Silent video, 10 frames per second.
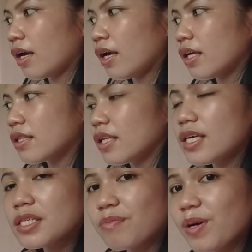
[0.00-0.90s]
it
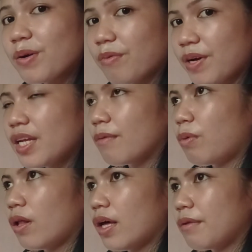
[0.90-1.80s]
is very
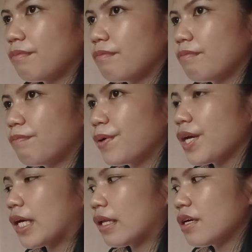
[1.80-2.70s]
readable and
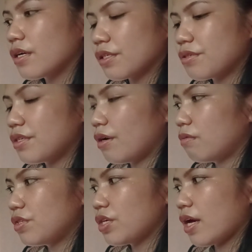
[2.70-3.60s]
very clear to the
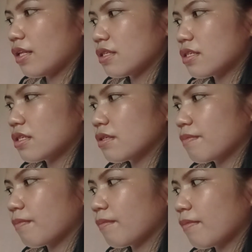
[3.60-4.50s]
audience.
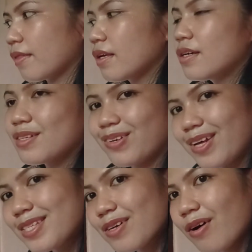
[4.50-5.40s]
So
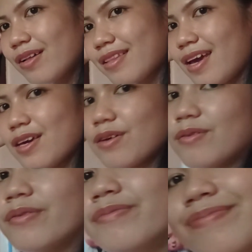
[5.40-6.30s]
that's all. Thank you.